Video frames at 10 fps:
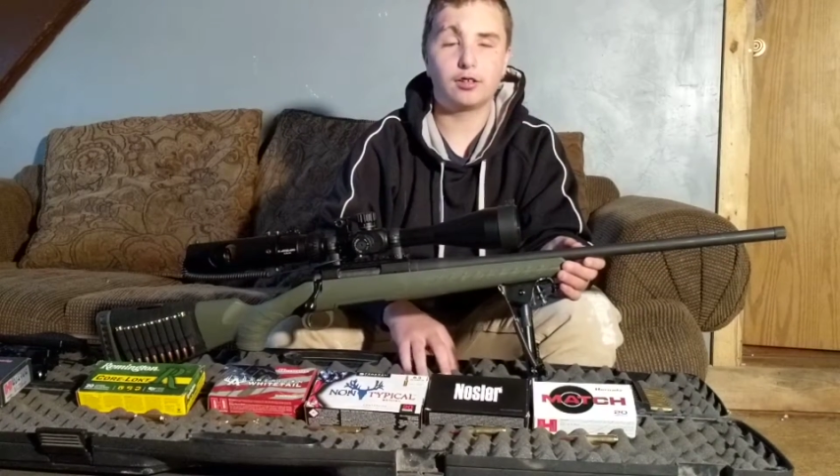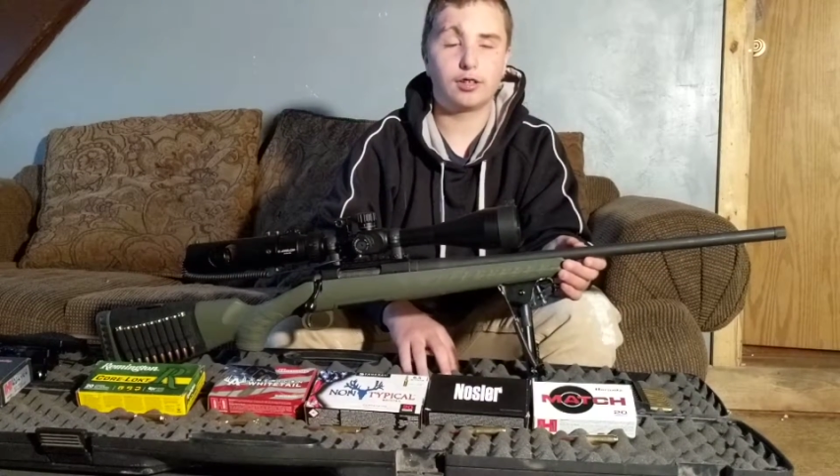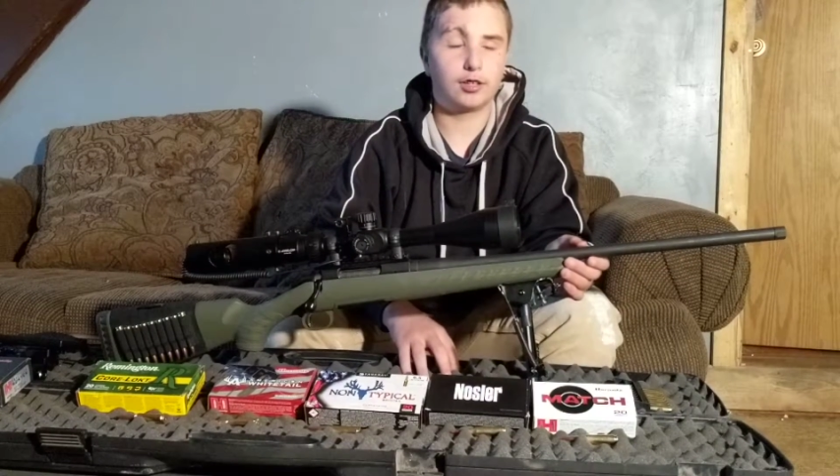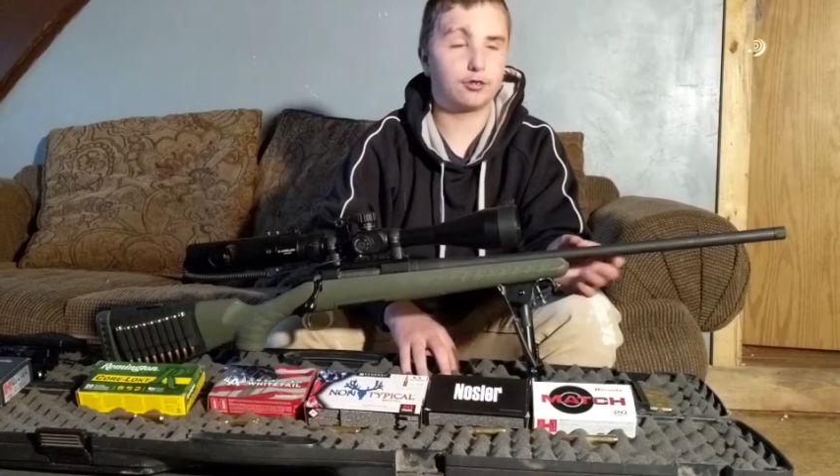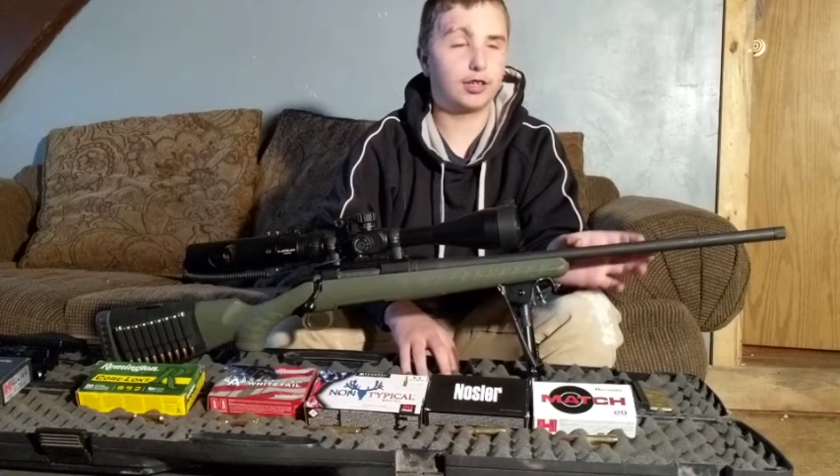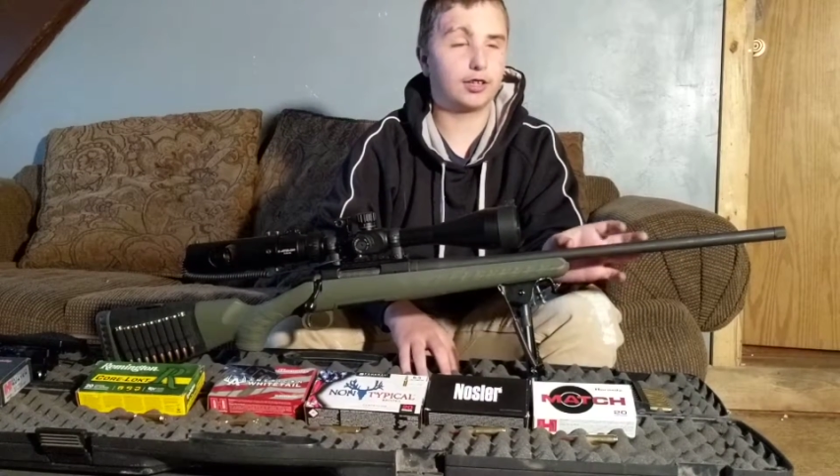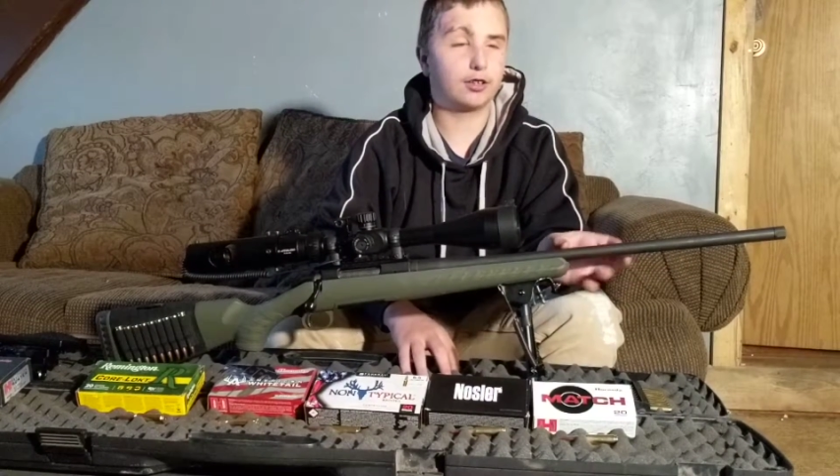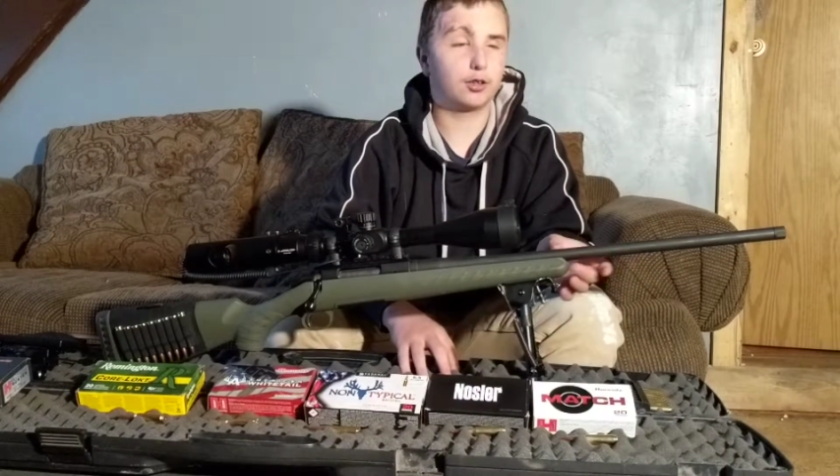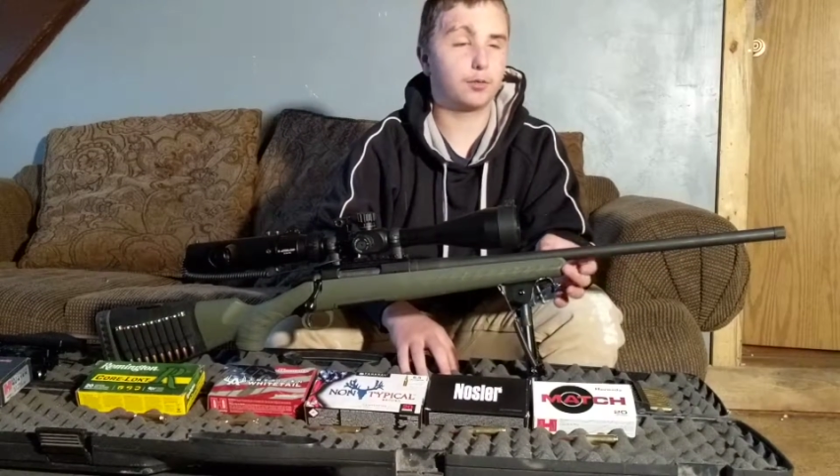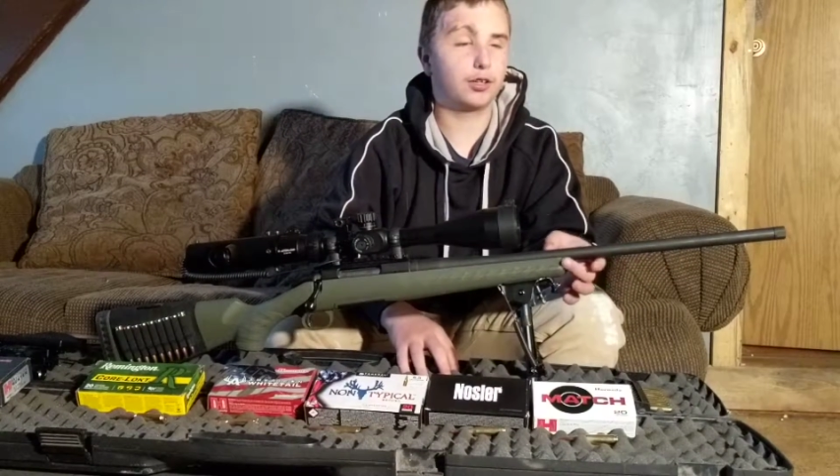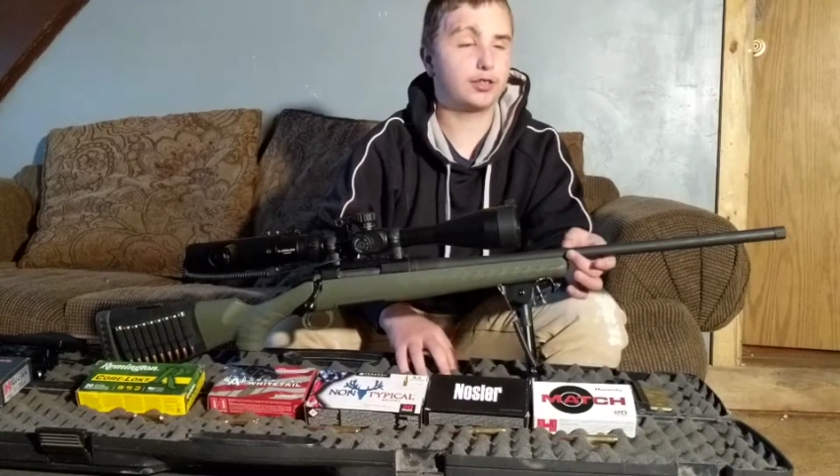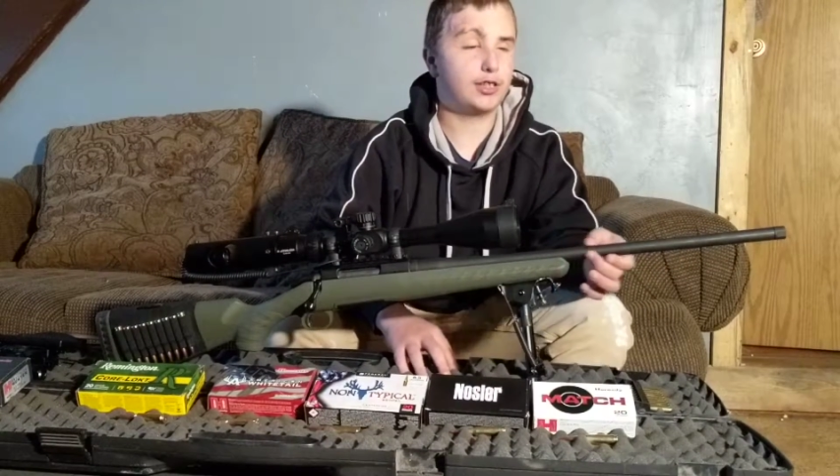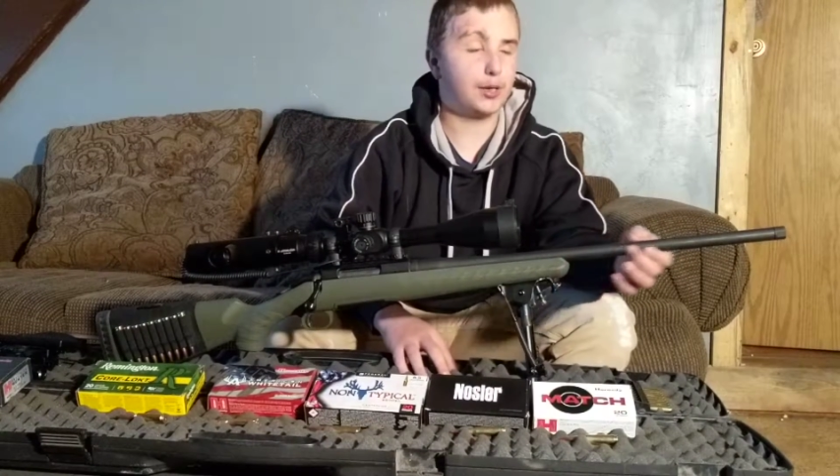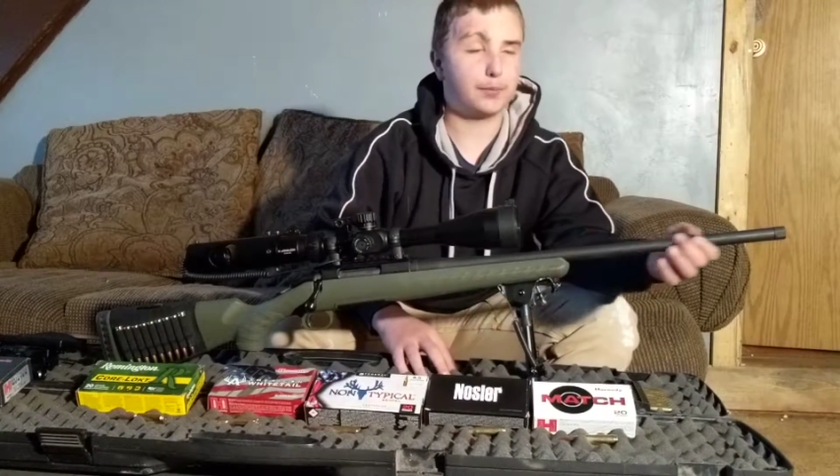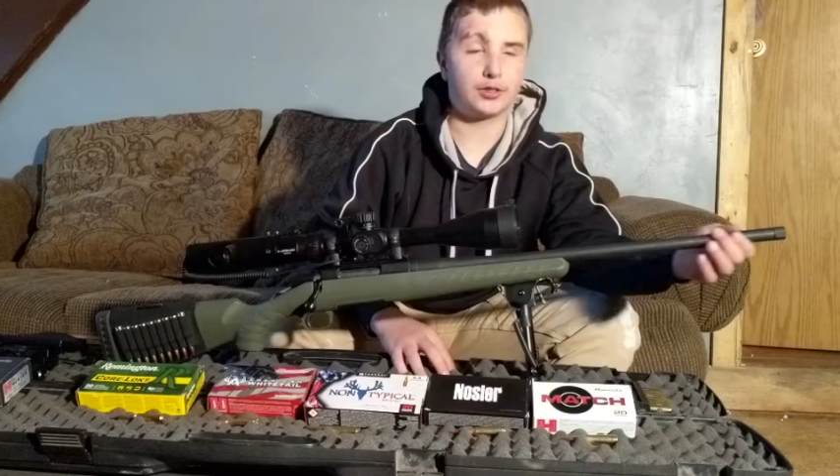than the regular where it
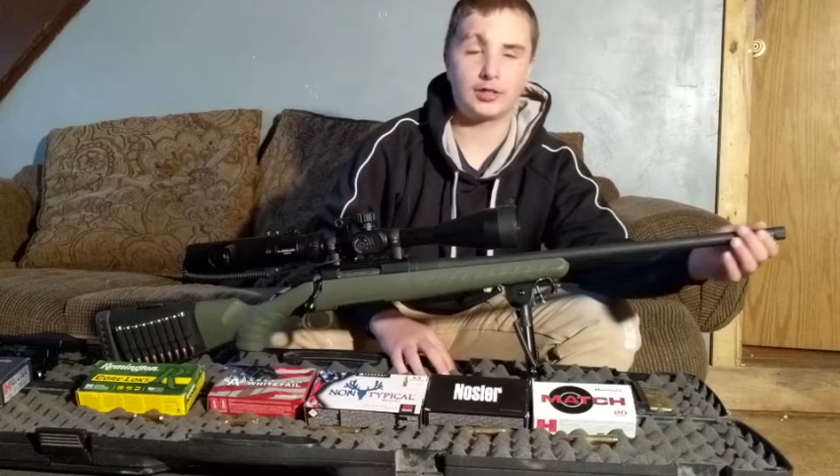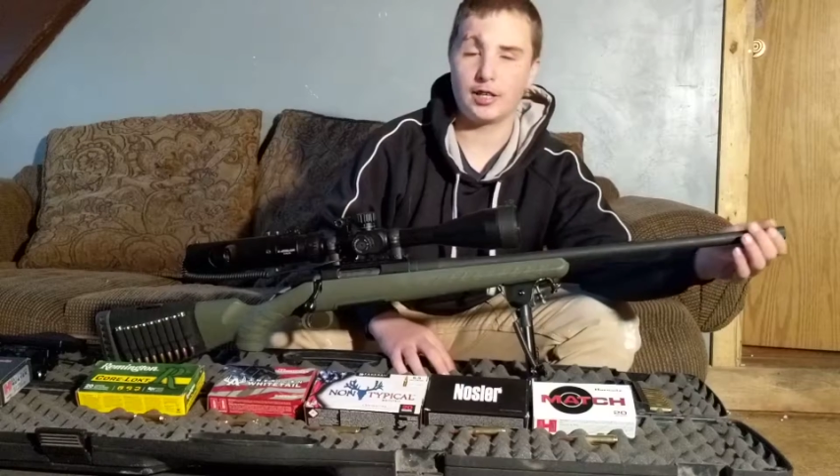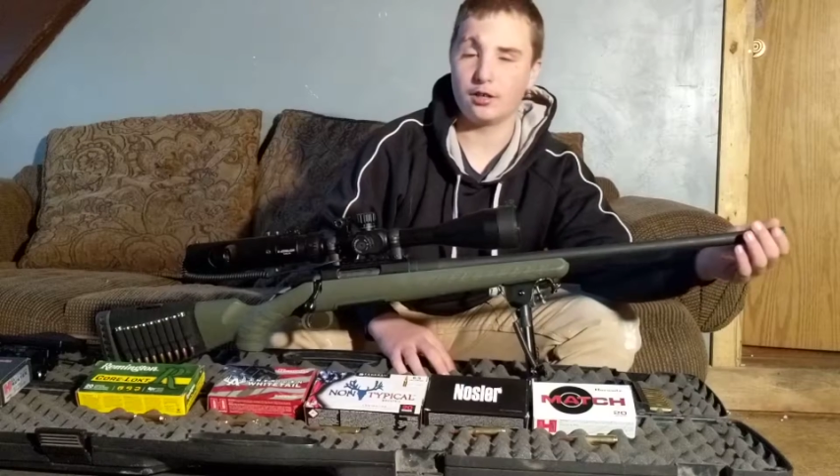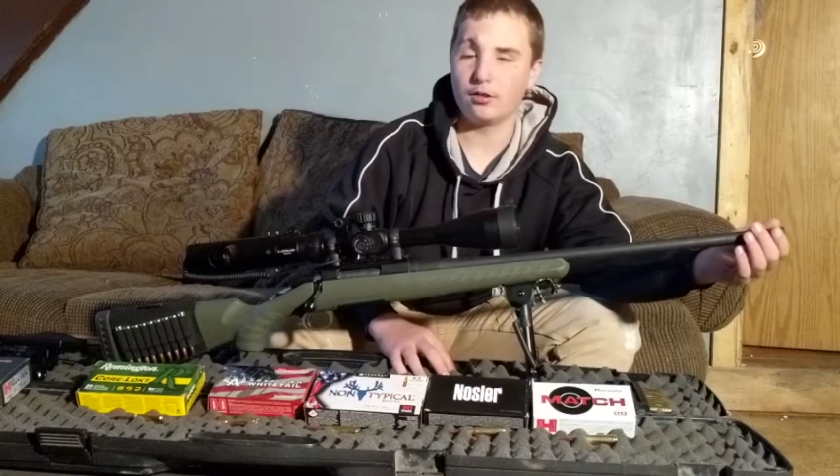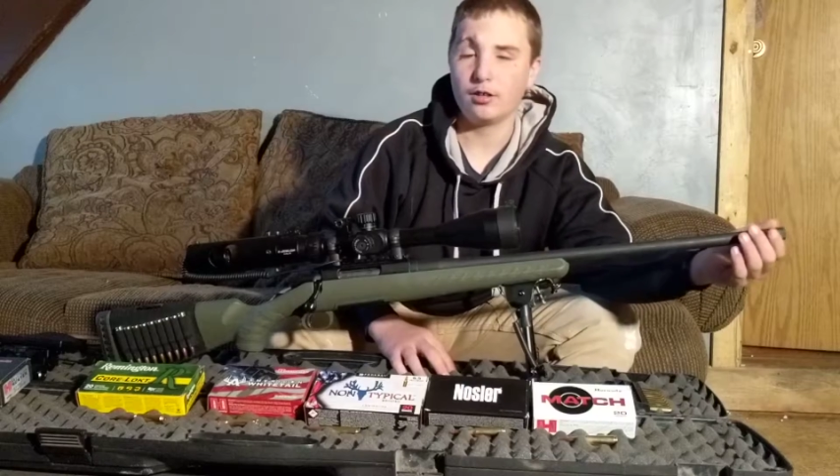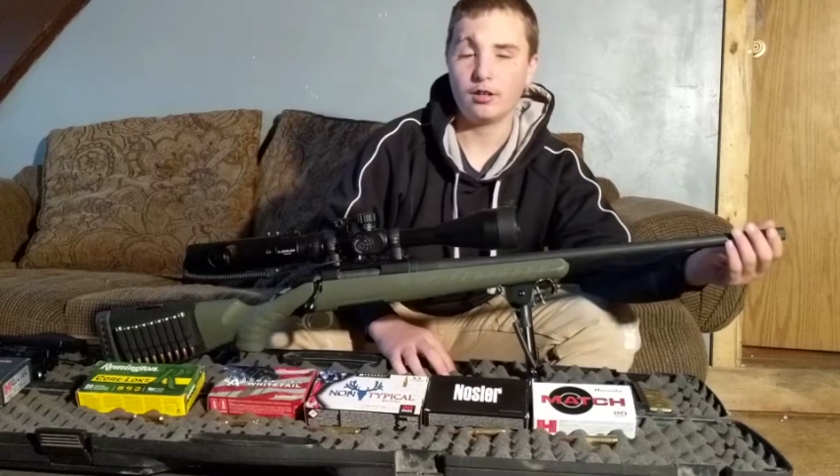tapers down.